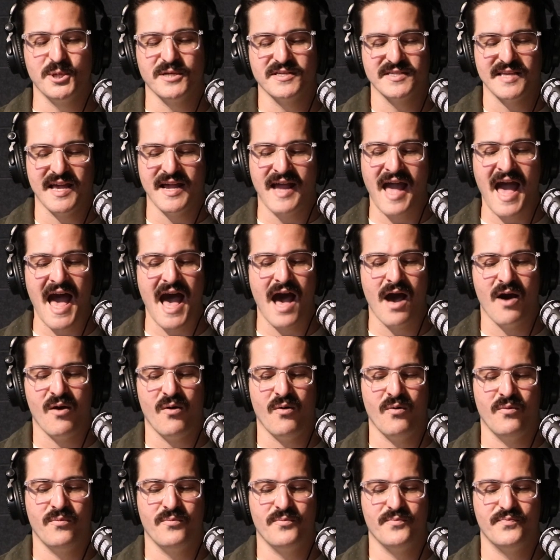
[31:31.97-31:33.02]
like
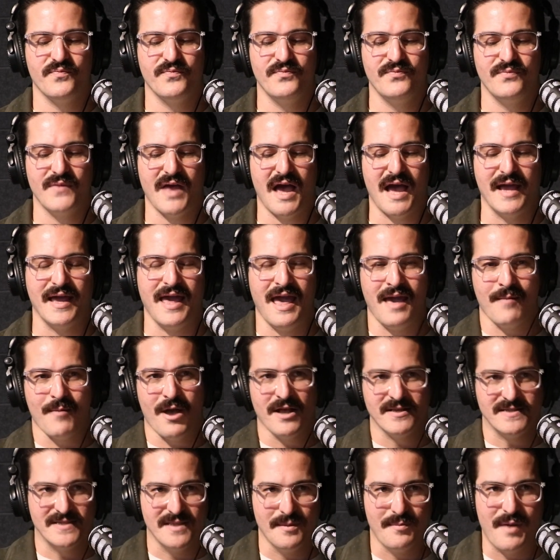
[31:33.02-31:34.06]
how I came
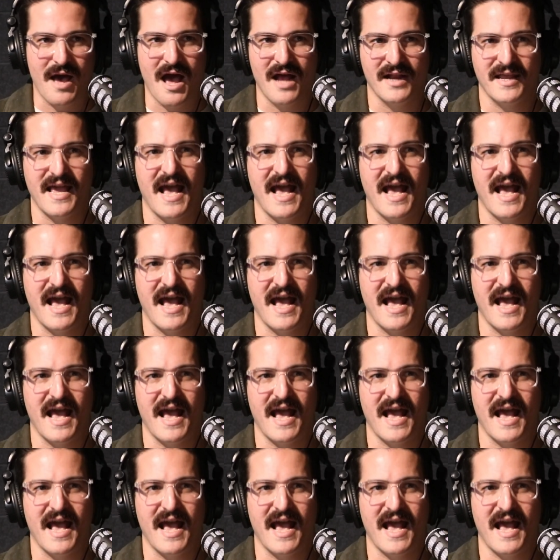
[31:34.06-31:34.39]
onto the podcast